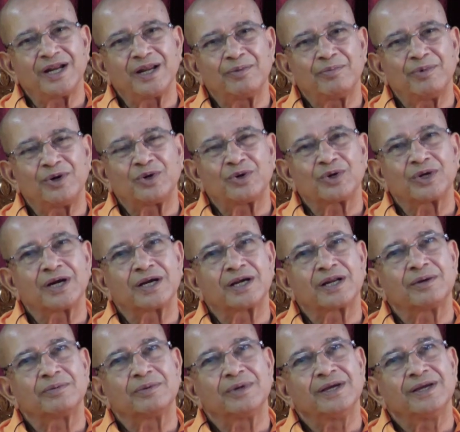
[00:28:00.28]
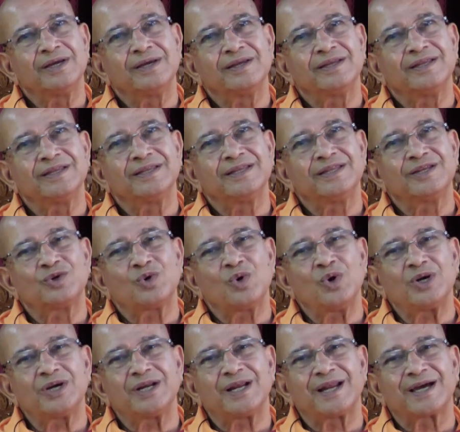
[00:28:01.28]
able to get up,
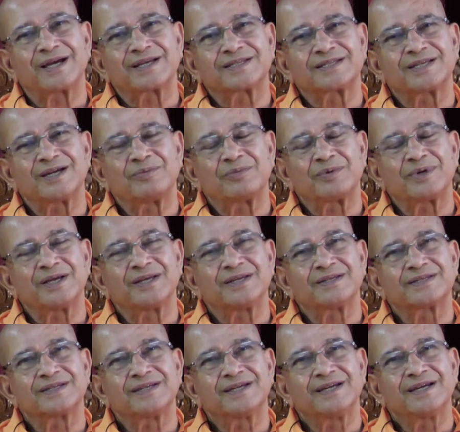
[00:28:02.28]
total acceptance.